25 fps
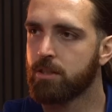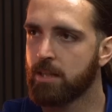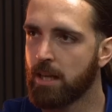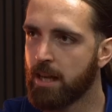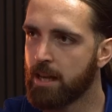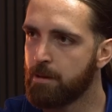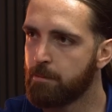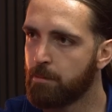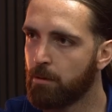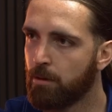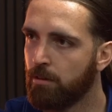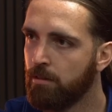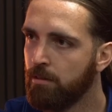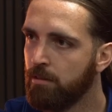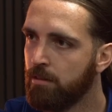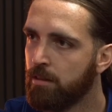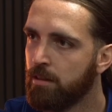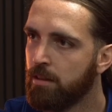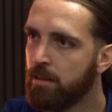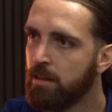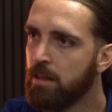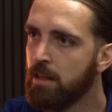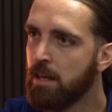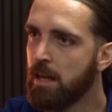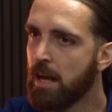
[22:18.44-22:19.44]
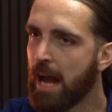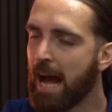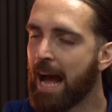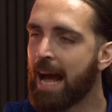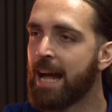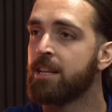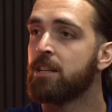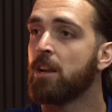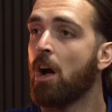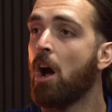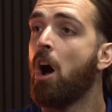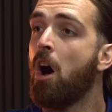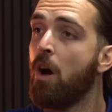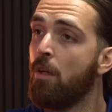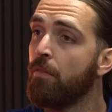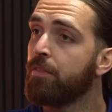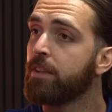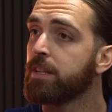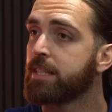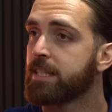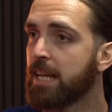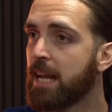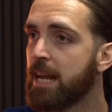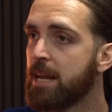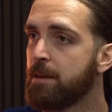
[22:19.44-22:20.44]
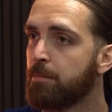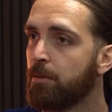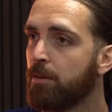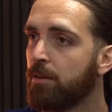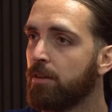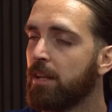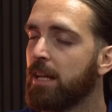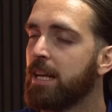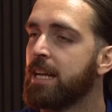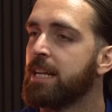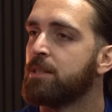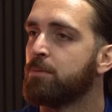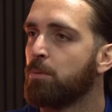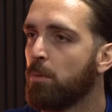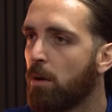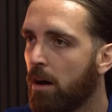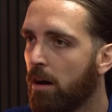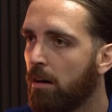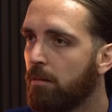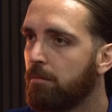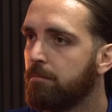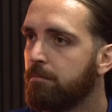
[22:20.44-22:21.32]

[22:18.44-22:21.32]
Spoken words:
table, and on the table is what?